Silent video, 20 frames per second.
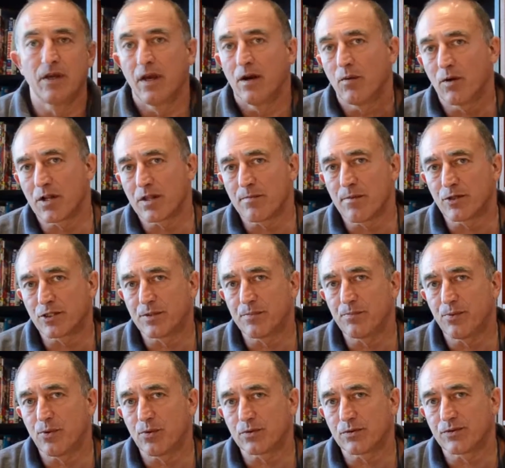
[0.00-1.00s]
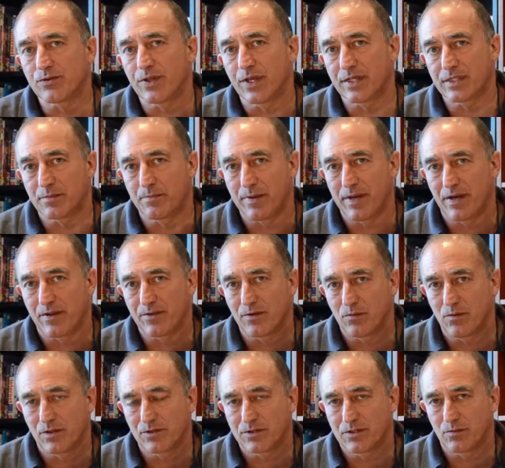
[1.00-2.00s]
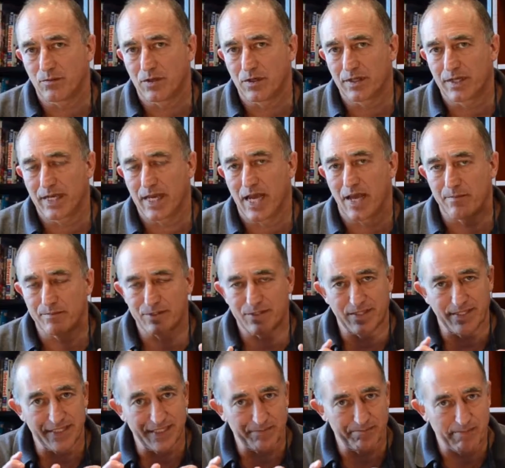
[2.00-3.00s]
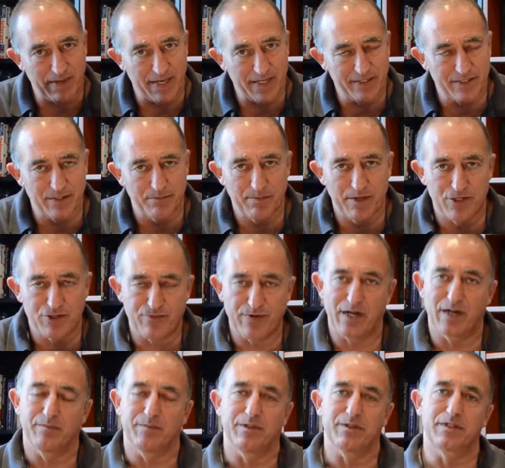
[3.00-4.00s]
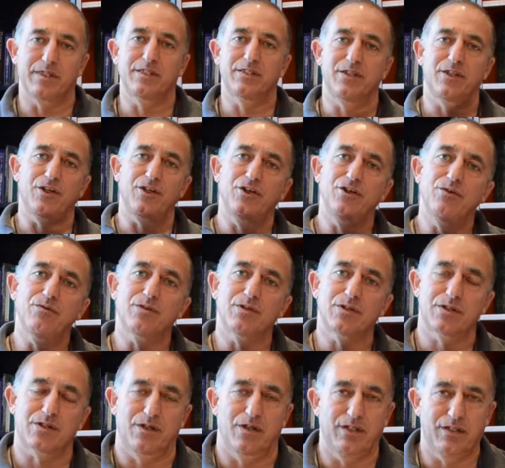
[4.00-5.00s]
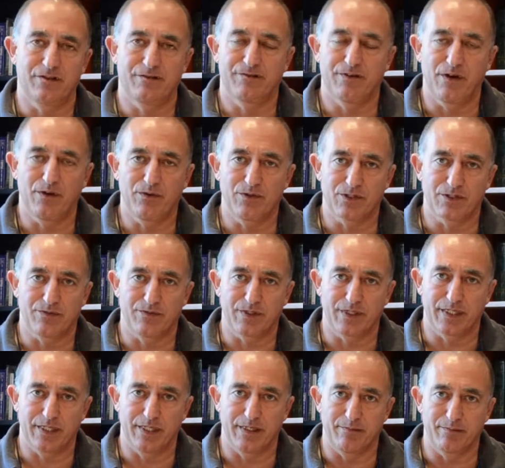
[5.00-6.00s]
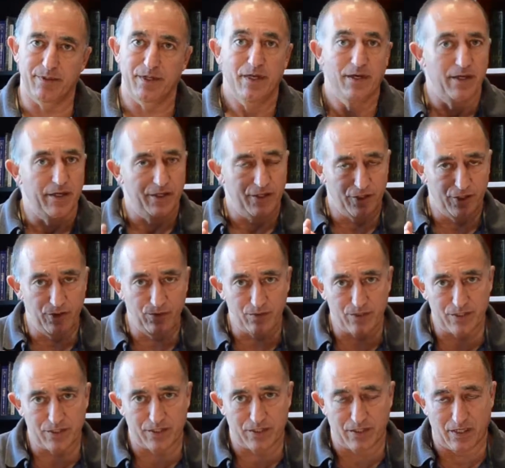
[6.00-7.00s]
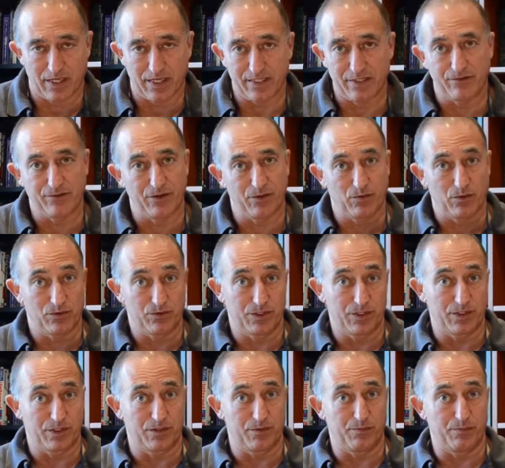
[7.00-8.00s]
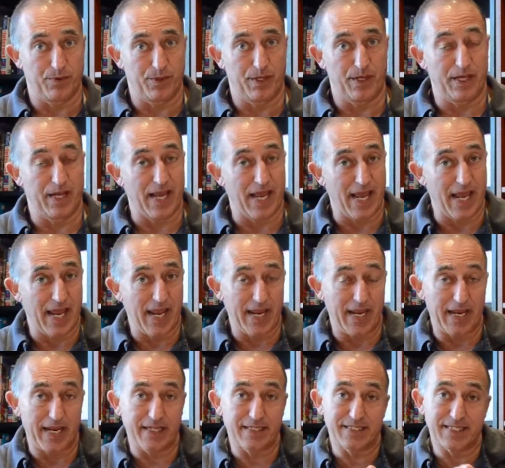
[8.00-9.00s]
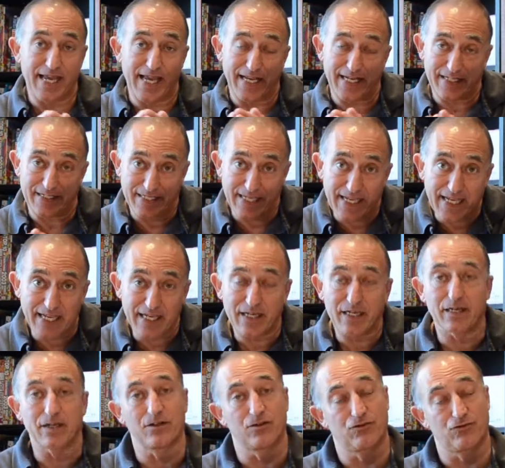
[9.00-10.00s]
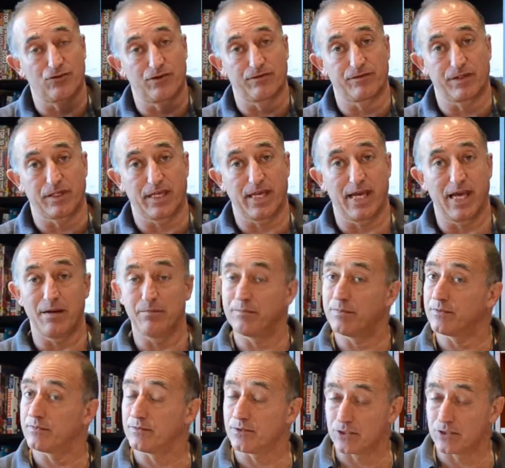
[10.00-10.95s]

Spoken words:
One of the most important things about the one-to-one camps, this made-to-measure element, is that you decide the focus of the camp. You decide if you want it to be a technique-driven camp.